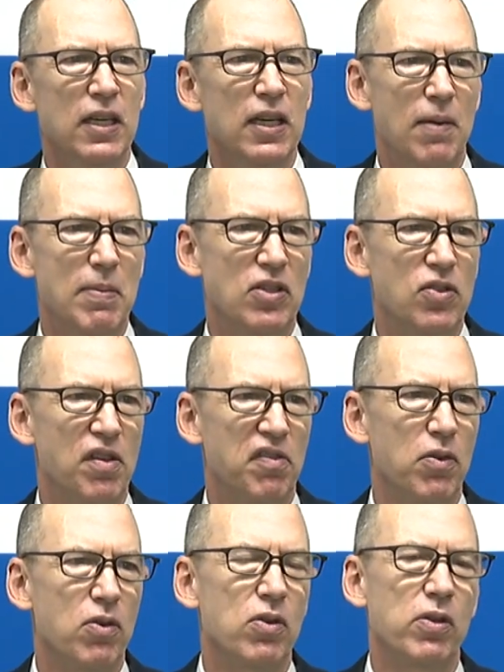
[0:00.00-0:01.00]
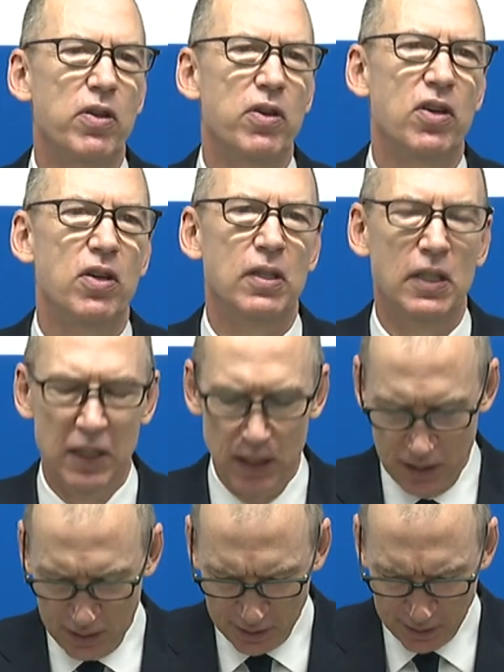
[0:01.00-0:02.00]
I mentioned this earlier,
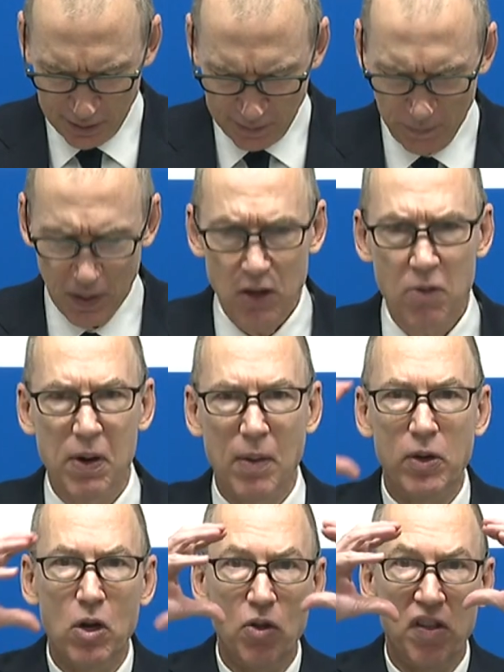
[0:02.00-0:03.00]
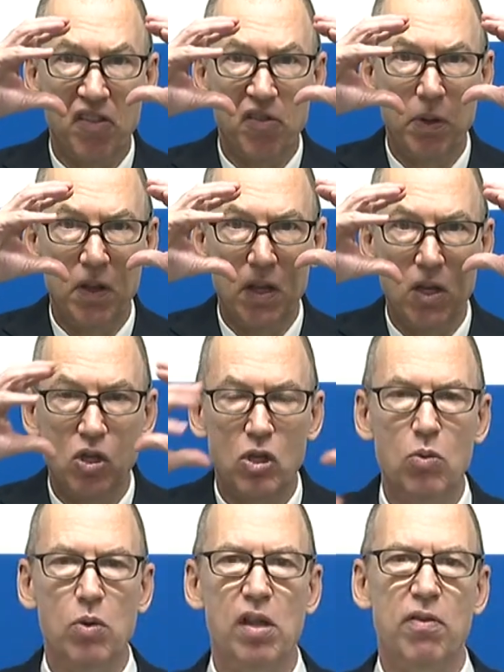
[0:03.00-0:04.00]
and you probably know this, but the
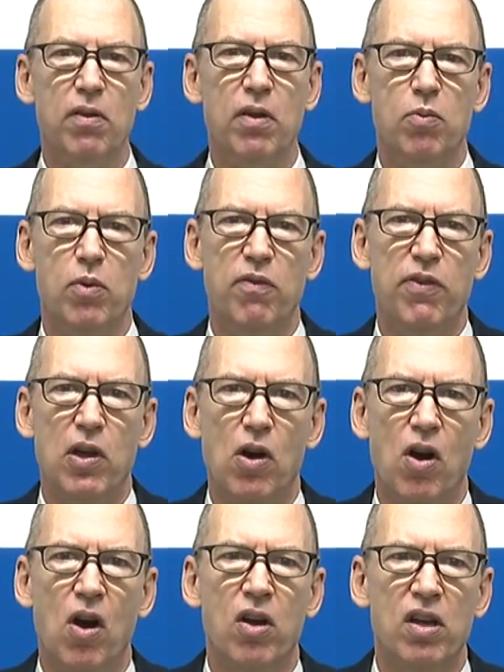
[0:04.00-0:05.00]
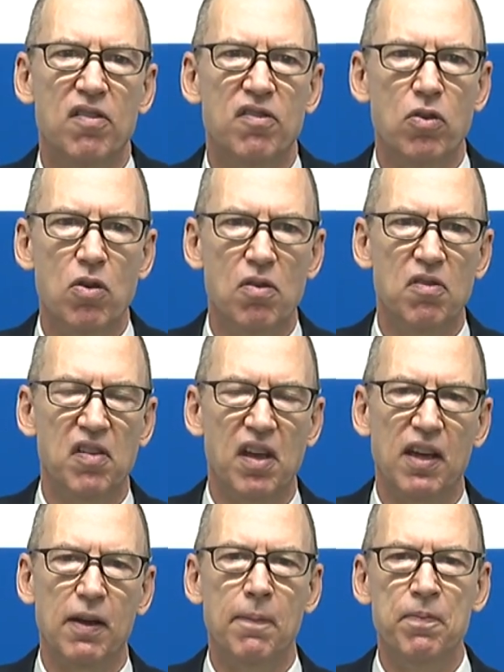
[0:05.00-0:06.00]
issue with VR is you're
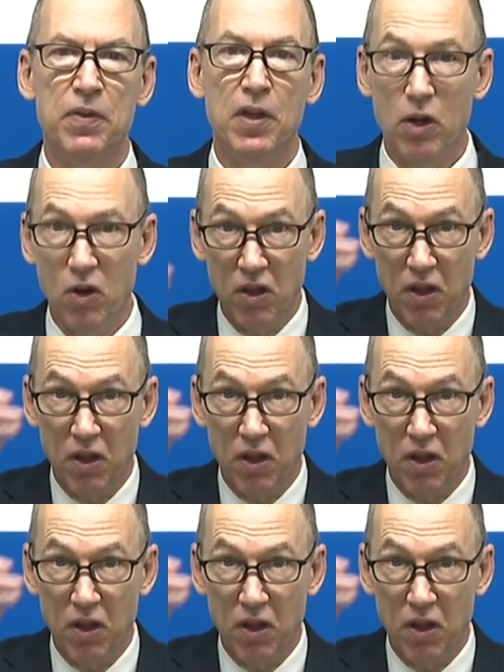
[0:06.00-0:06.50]
using, you know,